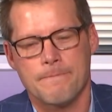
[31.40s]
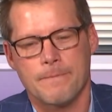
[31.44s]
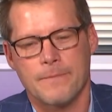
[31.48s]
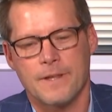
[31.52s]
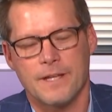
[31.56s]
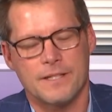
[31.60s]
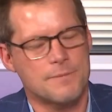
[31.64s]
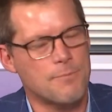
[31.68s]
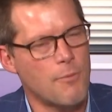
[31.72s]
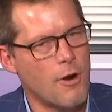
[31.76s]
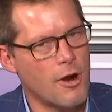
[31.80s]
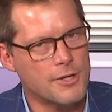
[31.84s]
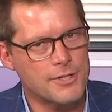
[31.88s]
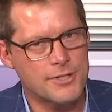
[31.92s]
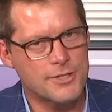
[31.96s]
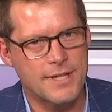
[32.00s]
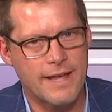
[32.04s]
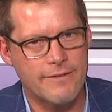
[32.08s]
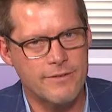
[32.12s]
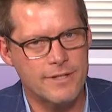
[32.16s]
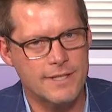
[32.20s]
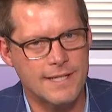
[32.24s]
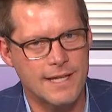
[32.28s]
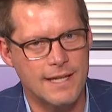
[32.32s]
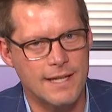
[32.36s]
It's March
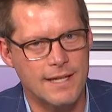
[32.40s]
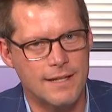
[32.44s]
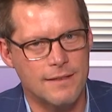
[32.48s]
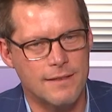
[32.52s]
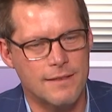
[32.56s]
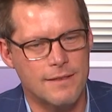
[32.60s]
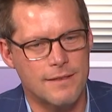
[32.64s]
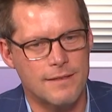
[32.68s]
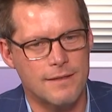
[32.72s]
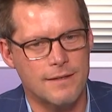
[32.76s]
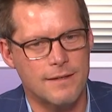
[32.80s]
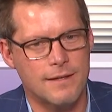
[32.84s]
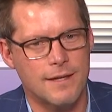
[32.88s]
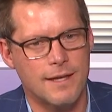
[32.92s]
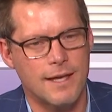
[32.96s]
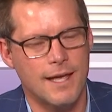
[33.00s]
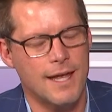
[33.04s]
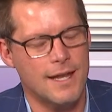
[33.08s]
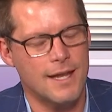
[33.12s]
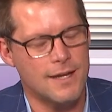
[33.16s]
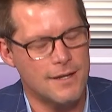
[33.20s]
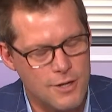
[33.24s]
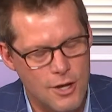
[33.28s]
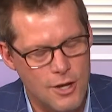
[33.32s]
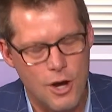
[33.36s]
17th,
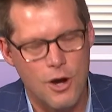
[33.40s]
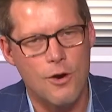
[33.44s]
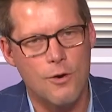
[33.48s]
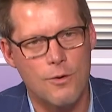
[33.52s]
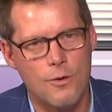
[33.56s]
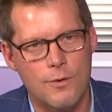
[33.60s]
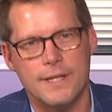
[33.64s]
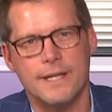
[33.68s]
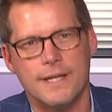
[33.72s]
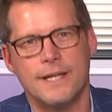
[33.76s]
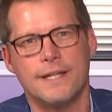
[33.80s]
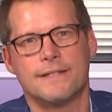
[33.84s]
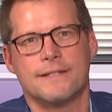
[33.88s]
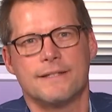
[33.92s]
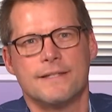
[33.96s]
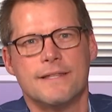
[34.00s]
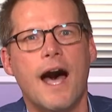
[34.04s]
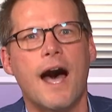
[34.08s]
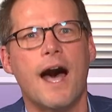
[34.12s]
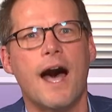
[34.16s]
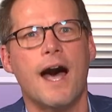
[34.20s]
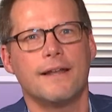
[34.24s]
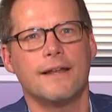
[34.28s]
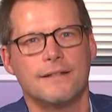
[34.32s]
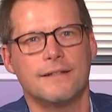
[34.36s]
and no, it's
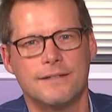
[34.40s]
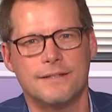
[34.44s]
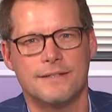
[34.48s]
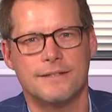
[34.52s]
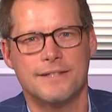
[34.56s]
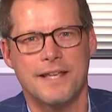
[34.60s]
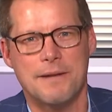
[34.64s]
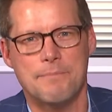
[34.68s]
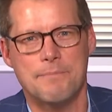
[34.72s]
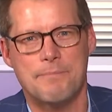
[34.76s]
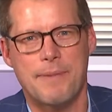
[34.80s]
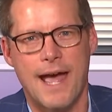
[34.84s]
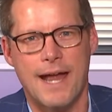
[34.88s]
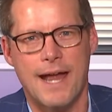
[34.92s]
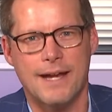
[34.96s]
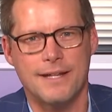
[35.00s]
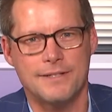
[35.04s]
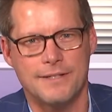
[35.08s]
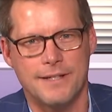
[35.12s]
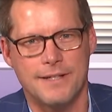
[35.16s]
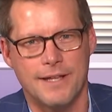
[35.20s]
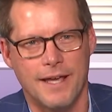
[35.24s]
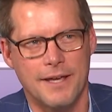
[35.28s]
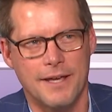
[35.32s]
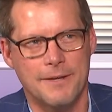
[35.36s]
not St.
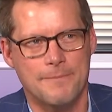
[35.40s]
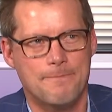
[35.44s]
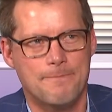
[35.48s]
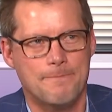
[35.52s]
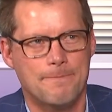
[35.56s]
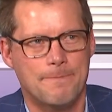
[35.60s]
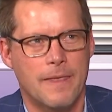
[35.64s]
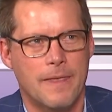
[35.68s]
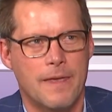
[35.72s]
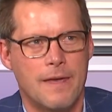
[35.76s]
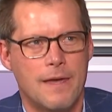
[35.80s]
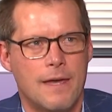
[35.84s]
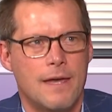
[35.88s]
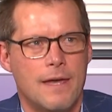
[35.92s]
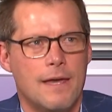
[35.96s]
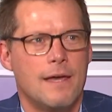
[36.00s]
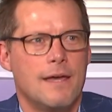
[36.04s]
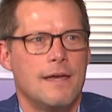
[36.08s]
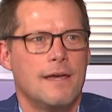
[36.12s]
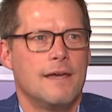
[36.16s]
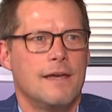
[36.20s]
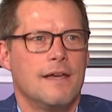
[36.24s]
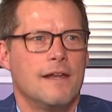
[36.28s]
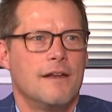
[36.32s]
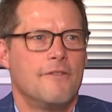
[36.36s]
Paddy's Day.
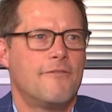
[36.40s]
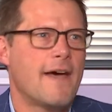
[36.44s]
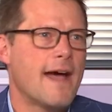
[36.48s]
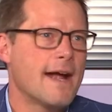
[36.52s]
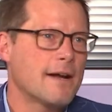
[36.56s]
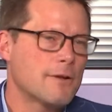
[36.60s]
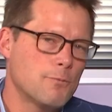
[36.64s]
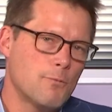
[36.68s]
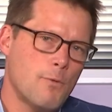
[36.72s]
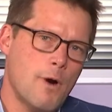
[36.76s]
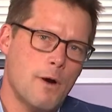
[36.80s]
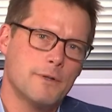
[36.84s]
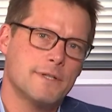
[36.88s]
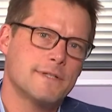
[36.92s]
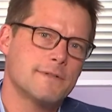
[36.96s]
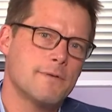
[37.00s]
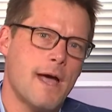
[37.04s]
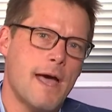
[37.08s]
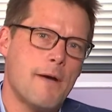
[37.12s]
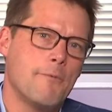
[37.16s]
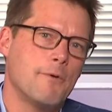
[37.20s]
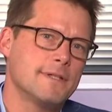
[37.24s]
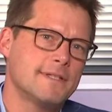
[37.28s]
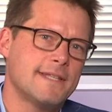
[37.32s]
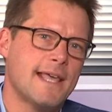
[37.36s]
In fact,
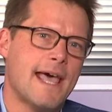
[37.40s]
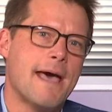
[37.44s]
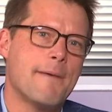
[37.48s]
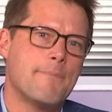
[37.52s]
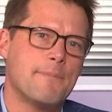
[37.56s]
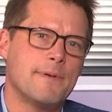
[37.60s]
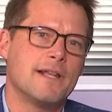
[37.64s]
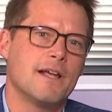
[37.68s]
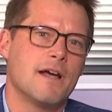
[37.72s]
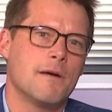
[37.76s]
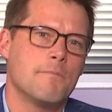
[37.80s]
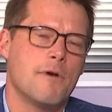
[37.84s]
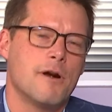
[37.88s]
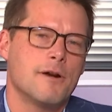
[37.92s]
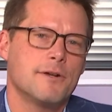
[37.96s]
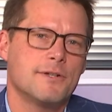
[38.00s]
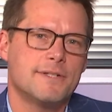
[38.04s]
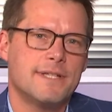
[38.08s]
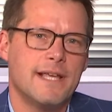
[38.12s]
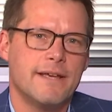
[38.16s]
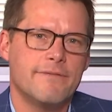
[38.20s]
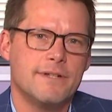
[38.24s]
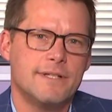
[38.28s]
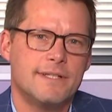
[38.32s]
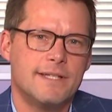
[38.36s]
what's happening on March
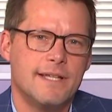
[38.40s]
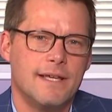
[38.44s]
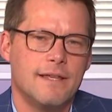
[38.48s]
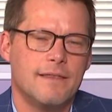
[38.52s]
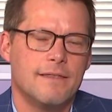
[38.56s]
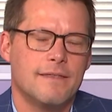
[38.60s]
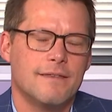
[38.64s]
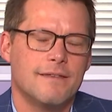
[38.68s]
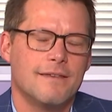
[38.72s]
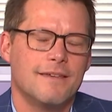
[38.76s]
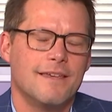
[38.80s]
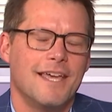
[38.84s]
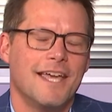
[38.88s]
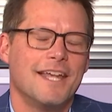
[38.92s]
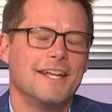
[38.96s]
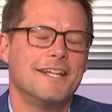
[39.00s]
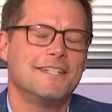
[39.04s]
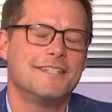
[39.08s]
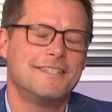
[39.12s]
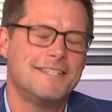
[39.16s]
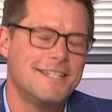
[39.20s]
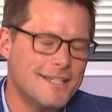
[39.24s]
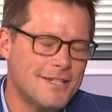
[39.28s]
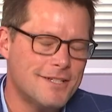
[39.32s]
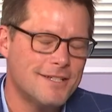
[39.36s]
17th, in
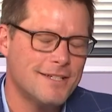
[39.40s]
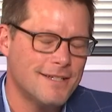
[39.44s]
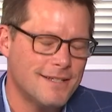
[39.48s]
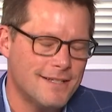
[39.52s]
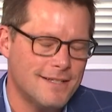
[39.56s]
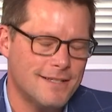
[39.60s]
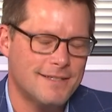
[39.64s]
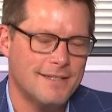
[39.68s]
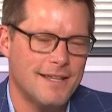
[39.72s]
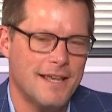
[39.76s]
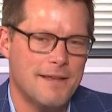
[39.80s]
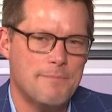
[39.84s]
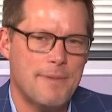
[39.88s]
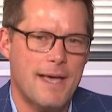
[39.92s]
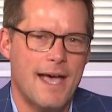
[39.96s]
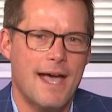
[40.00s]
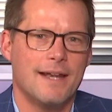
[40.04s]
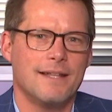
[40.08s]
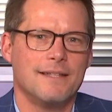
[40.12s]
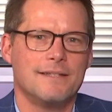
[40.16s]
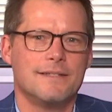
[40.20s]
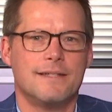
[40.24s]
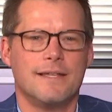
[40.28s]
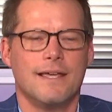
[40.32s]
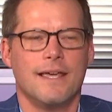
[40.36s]
addition to St.
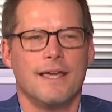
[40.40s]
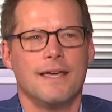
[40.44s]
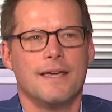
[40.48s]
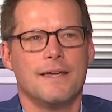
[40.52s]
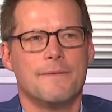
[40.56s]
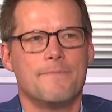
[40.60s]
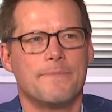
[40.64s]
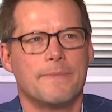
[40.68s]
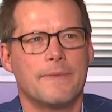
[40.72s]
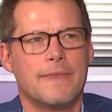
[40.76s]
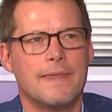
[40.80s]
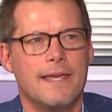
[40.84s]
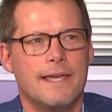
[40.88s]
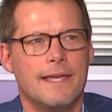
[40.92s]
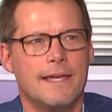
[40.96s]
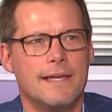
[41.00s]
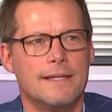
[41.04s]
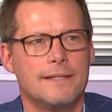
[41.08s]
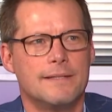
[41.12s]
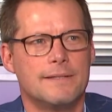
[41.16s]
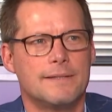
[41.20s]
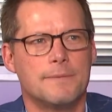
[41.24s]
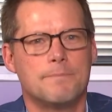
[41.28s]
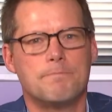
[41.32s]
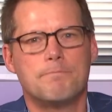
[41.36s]
Paddy's Day,
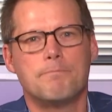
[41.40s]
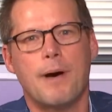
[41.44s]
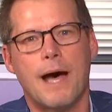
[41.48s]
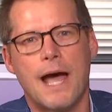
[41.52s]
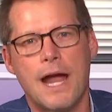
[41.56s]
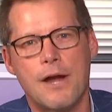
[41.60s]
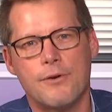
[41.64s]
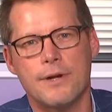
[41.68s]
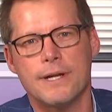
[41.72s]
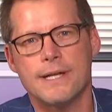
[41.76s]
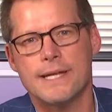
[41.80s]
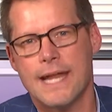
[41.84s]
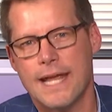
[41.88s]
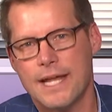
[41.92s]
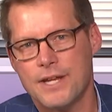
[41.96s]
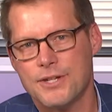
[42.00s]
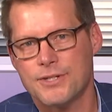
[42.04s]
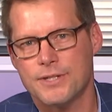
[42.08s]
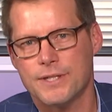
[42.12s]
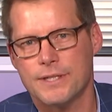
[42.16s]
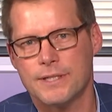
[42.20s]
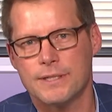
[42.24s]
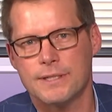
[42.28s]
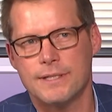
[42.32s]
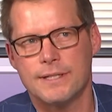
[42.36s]
is Pirate
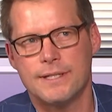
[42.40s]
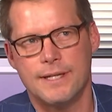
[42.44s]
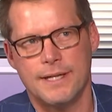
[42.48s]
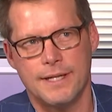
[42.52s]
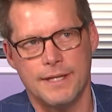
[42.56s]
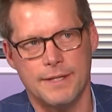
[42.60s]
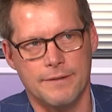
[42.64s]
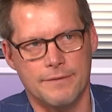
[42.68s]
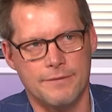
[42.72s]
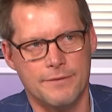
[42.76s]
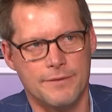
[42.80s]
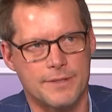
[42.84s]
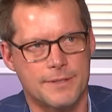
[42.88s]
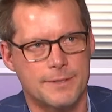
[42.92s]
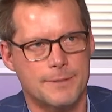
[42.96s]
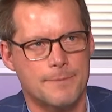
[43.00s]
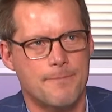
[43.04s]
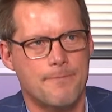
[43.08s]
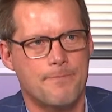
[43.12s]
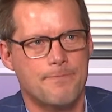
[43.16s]
Nation Gives.